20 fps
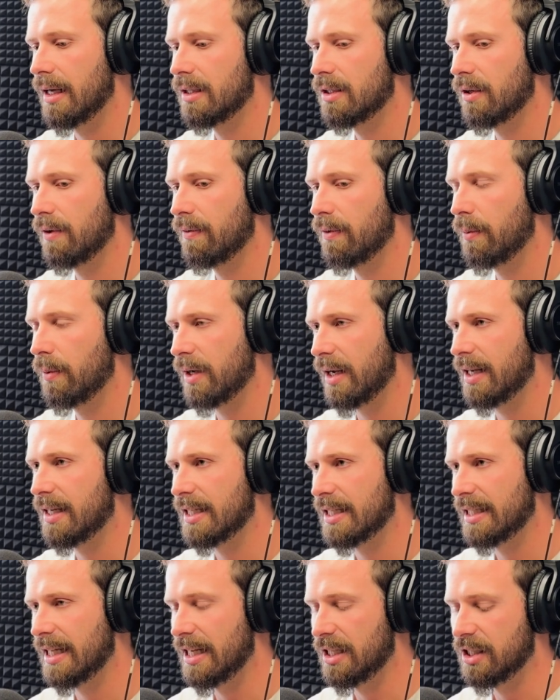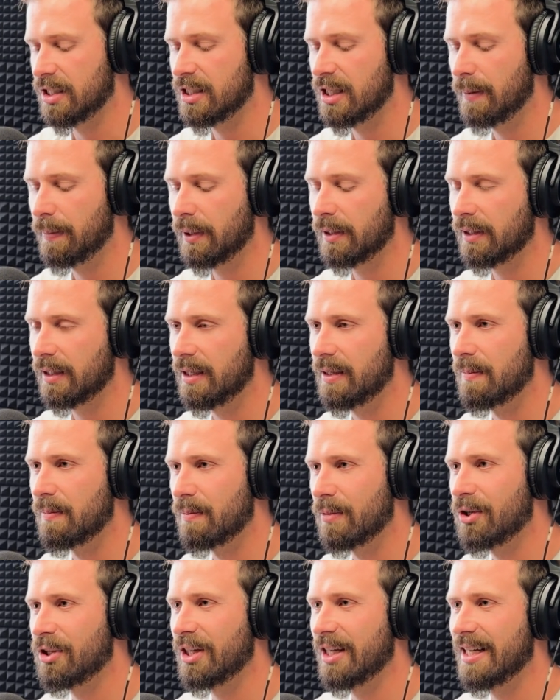And so from what I understand, you typically
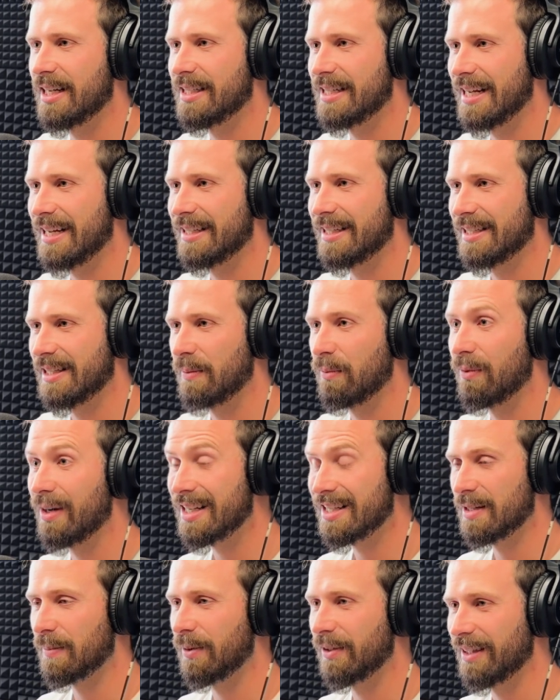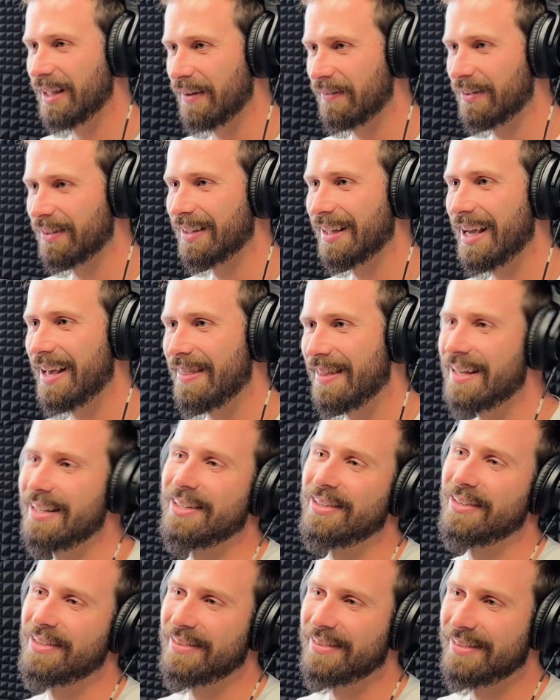machine it down to some reasonable level, and then
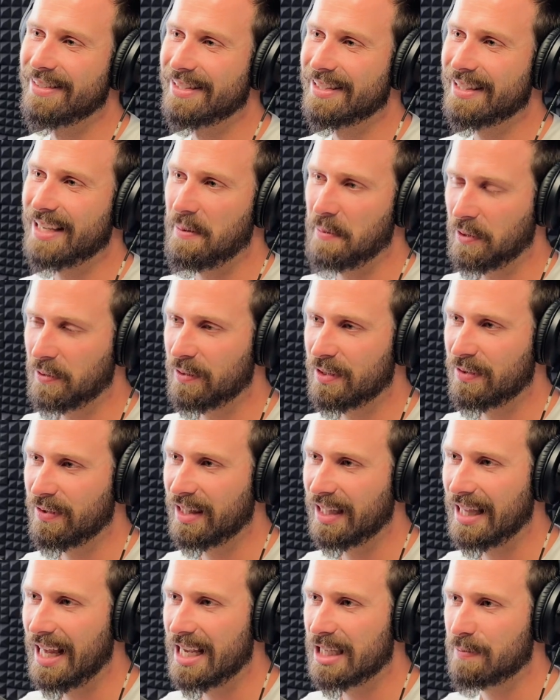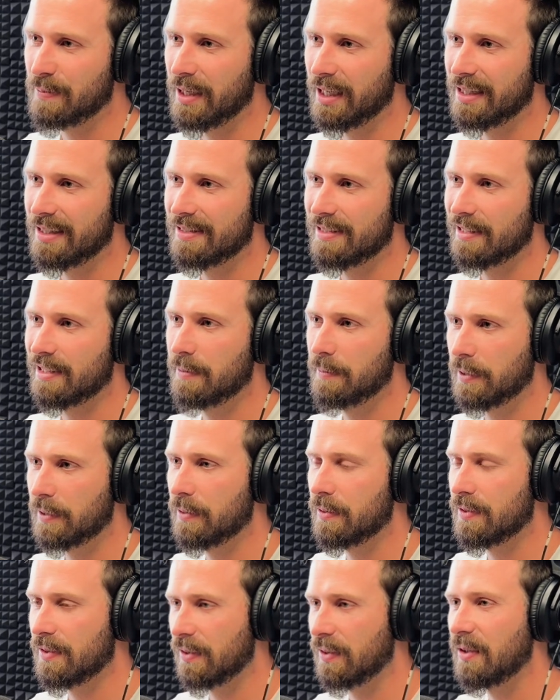you use chemicals for the last bit, because the
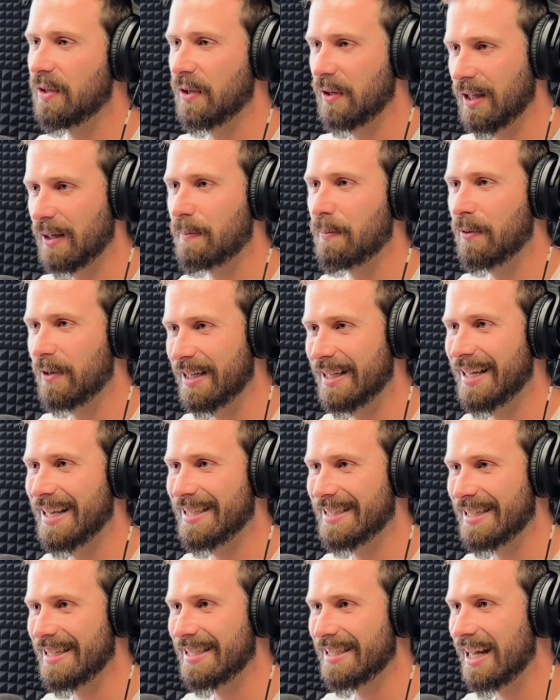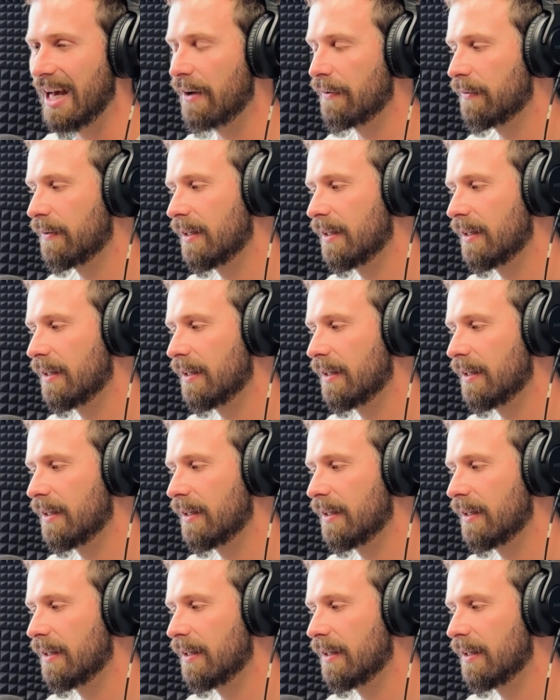chemicals are, like pretty nasty stuff.